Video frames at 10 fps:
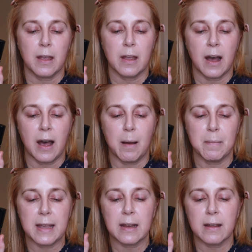
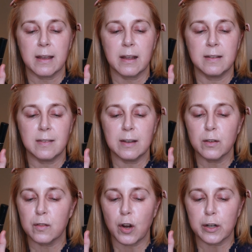It
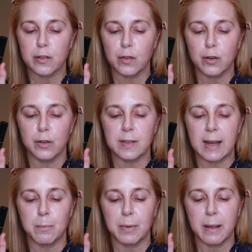conceals dark circles
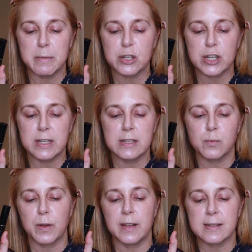and
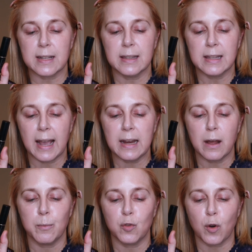blemishes with its
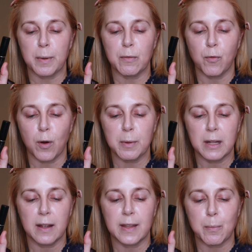light-absorbing
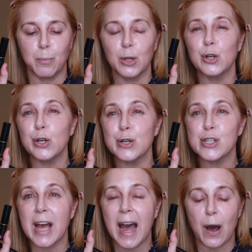formula that
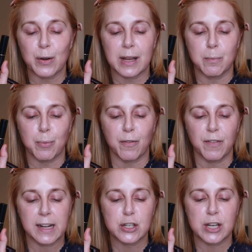blurs out
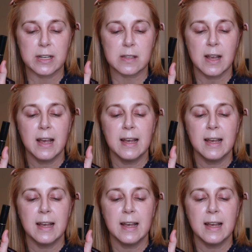imperfections